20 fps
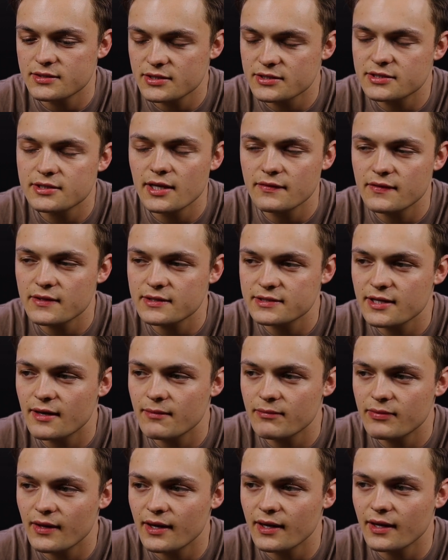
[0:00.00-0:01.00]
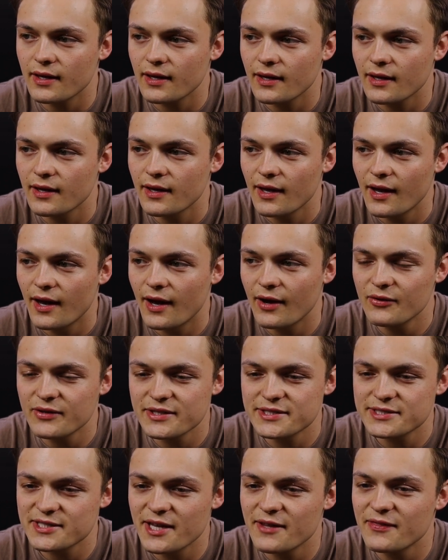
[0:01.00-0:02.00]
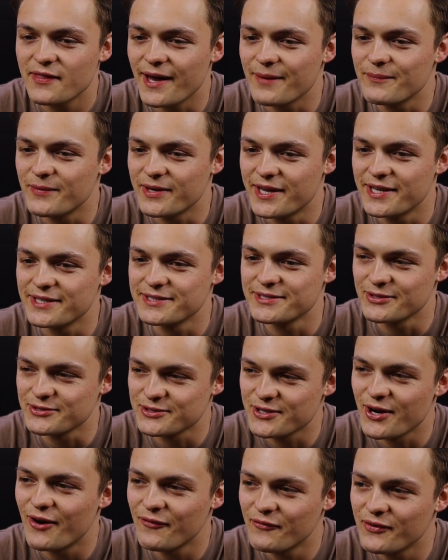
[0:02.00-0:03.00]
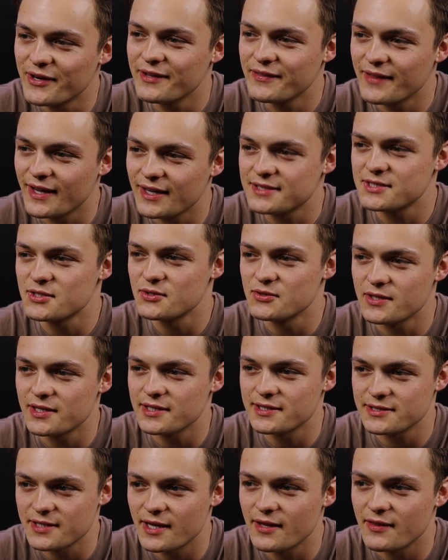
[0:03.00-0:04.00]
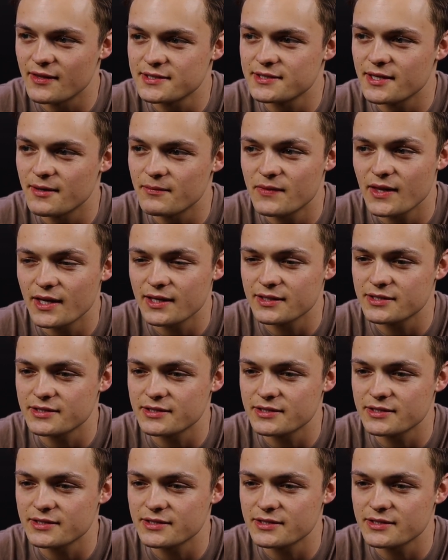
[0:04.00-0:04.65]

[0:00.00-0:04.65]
she said the same thing. I only said that because I was confident that she was gonna say the same thing.